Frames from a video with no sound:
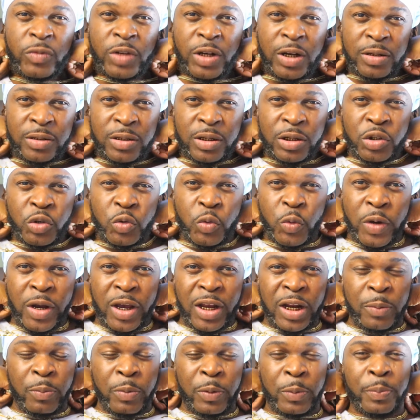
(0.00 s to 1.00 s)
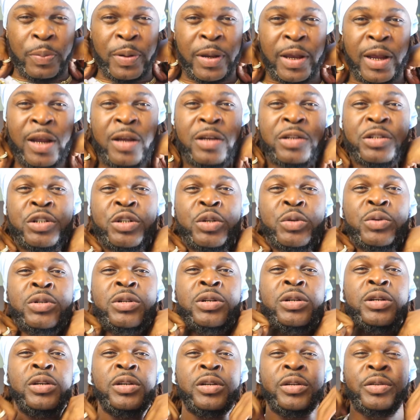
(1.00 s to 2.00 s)
cause a trailer prepares you
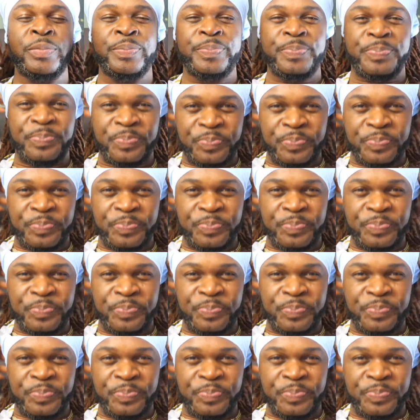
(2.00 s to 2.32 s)
to,